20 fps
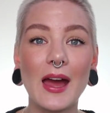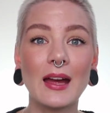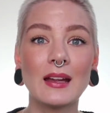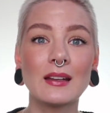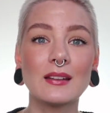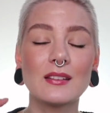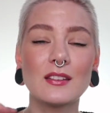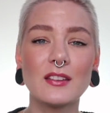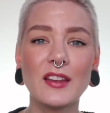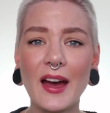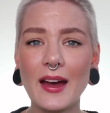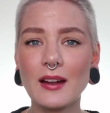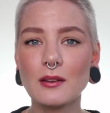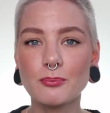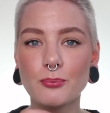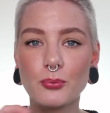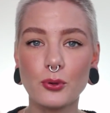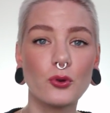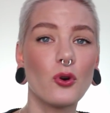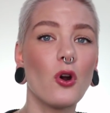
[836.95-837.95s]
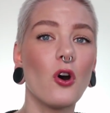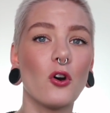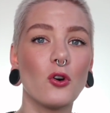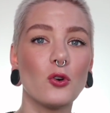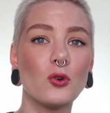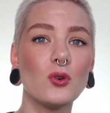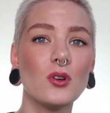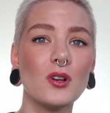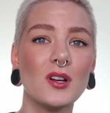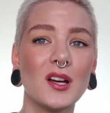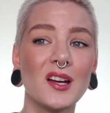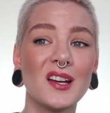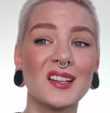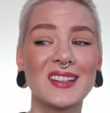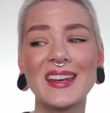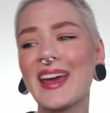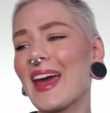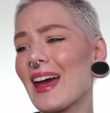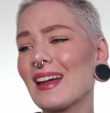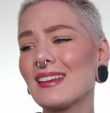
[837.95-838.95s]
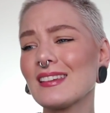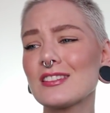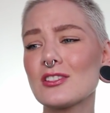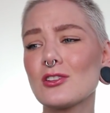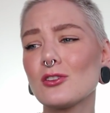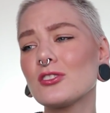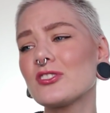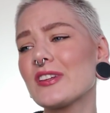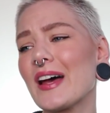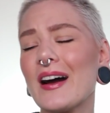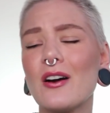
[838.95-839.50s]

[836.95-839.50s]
and that pro cancels